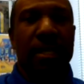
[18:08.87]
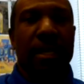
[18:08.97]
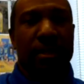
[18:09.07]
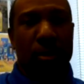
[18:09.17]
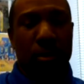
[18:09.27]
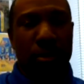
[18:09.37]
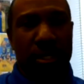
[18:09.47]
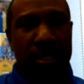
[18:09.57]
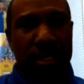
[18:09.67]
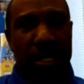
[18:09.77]
and going
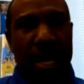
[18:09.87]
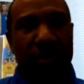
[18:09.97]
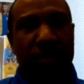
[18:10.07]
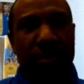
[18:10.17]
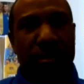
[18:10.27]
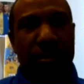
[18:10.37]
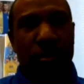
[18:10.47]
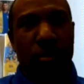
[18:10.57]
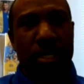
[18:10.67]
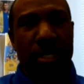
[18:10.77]
into conference in the
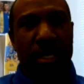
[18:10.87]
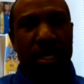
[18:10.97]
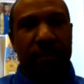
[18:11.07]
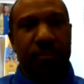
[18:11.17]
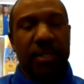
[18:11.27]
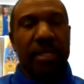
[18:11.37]
weekend